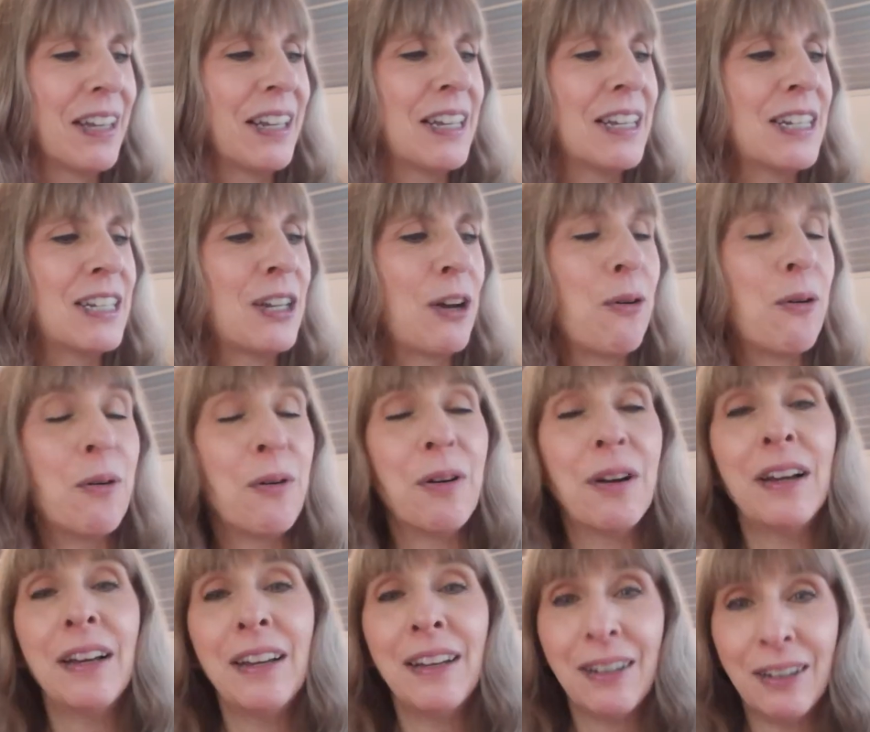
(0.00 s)
So
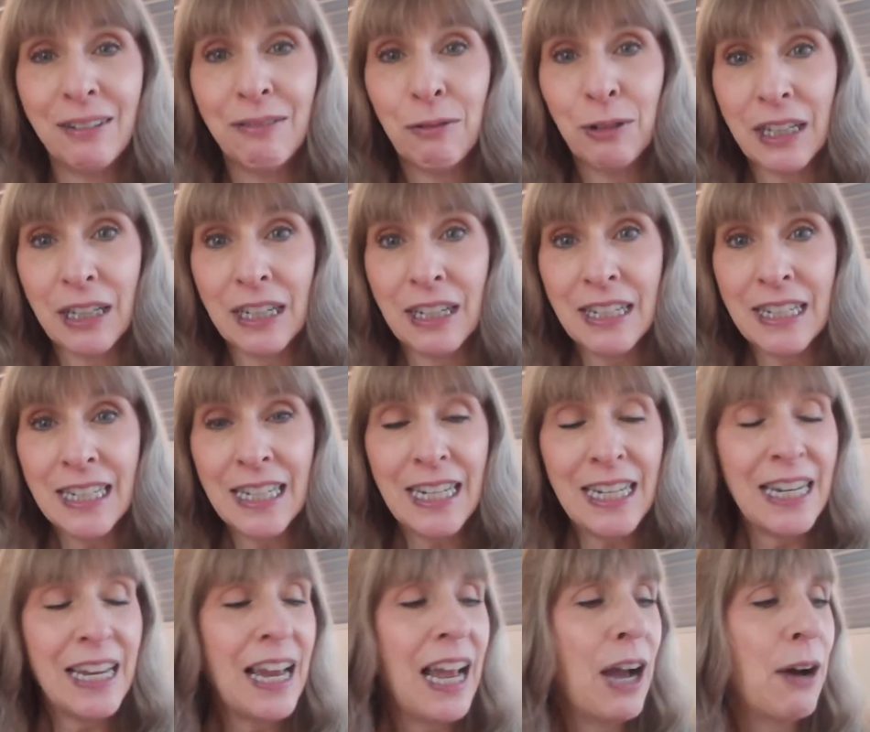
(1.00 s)
we're going to
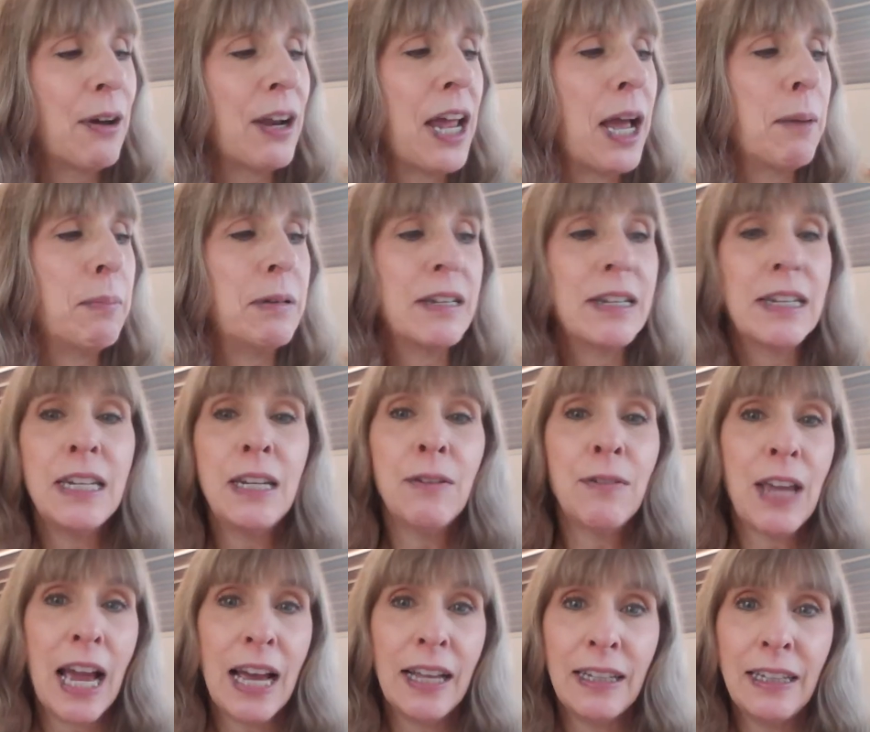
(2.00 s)
see how it happened. Sea of
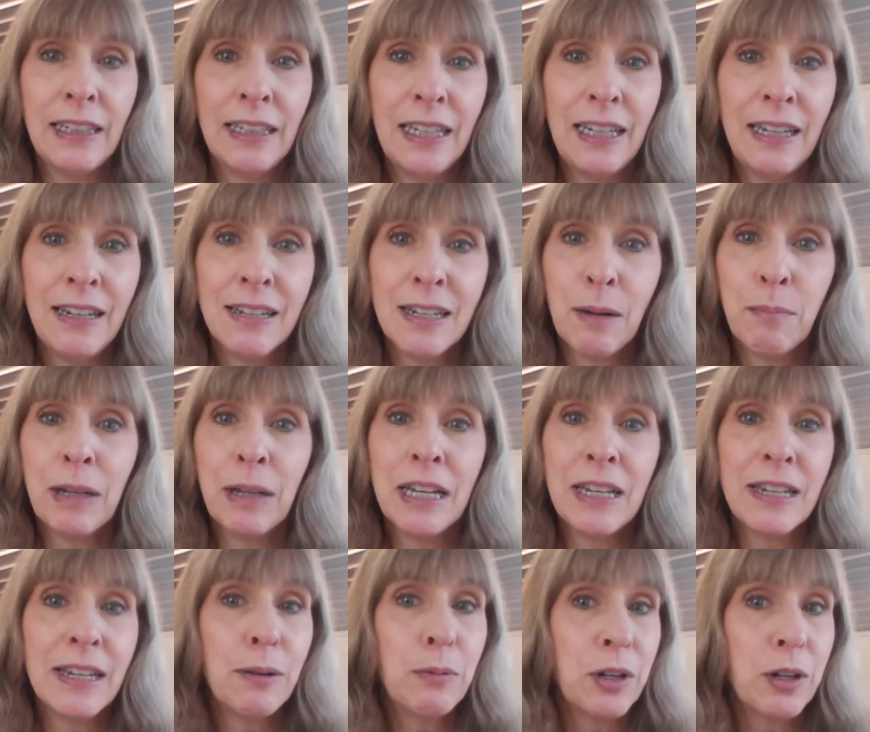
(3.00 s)
Galilee,
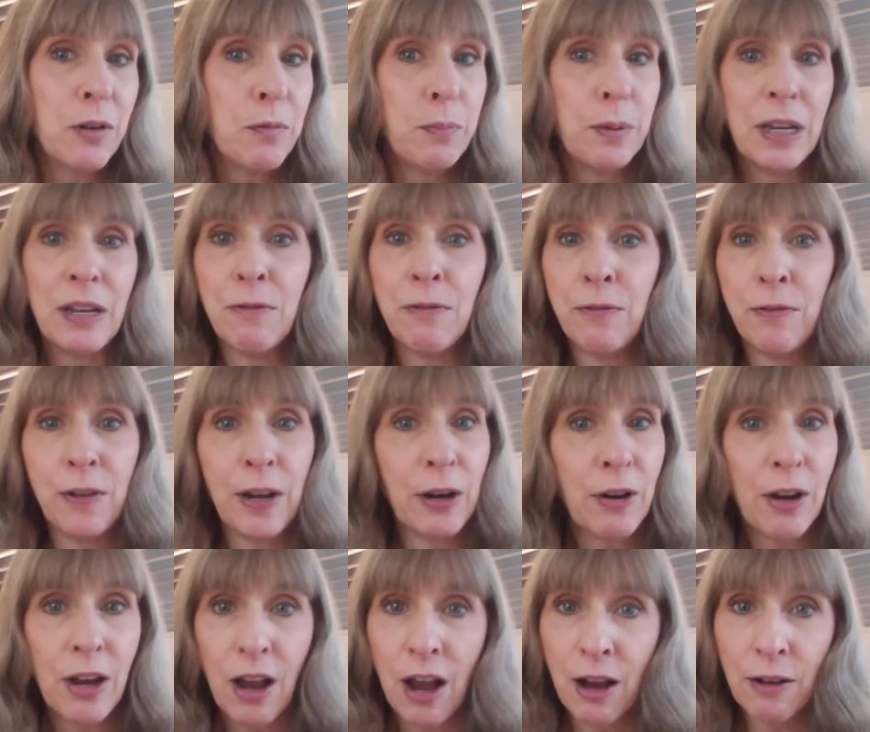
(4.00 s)
someplace they would have been
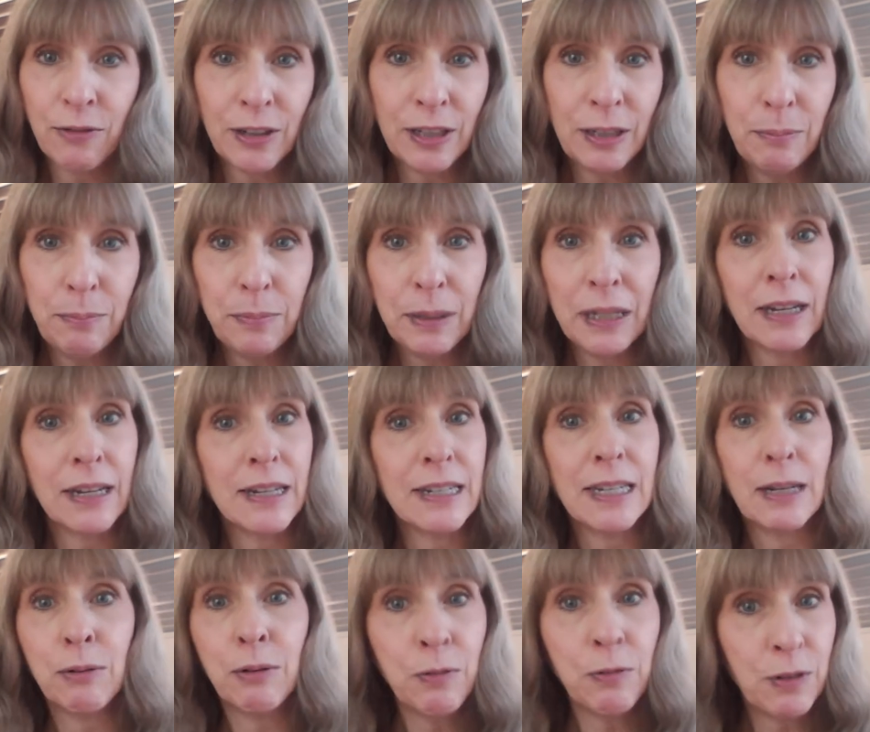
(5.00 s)
very often because
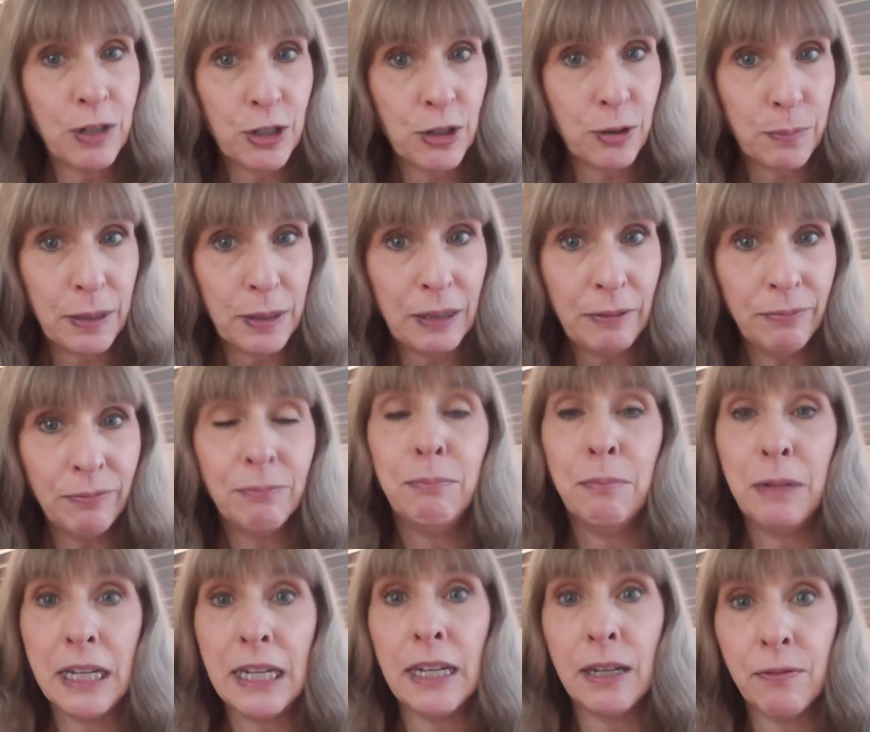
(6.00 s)
they were fishermen,
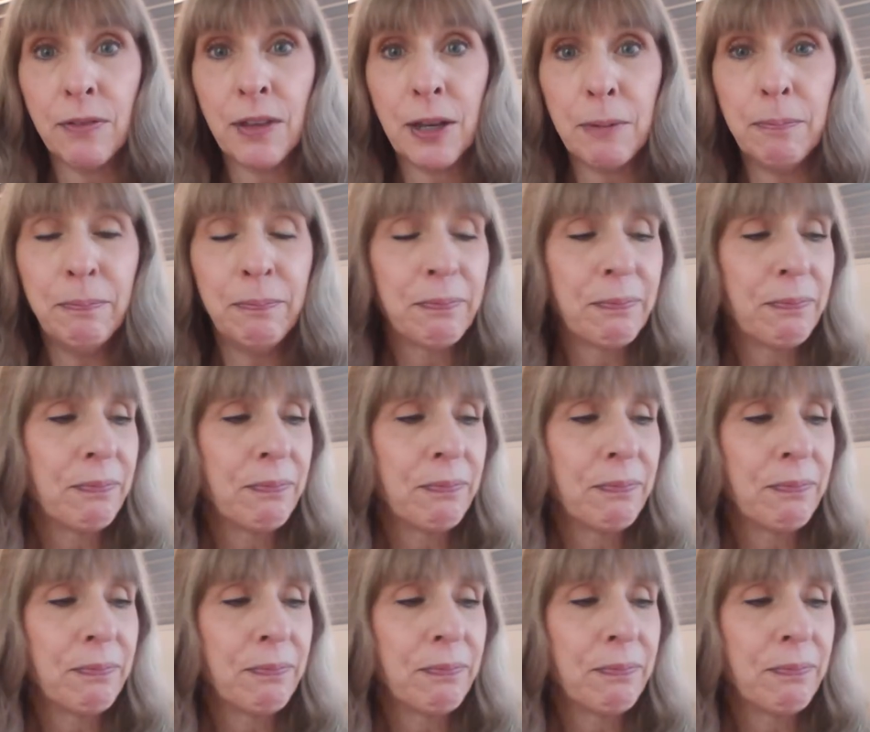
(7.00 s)
many of them.